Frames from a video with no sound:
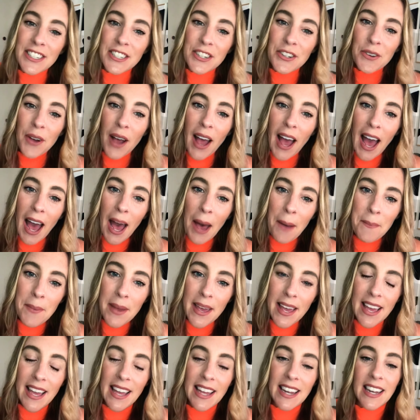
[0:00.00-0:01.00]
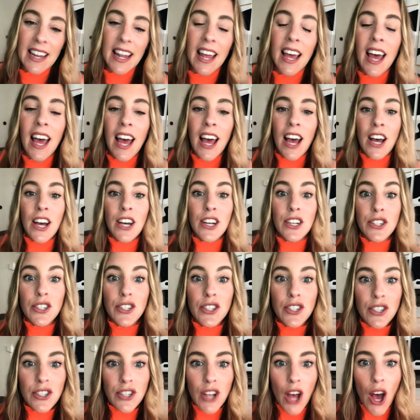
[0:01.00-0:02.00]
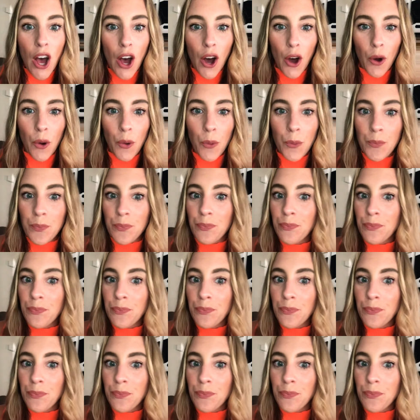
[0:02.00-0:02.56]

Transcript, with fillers: to happen. So,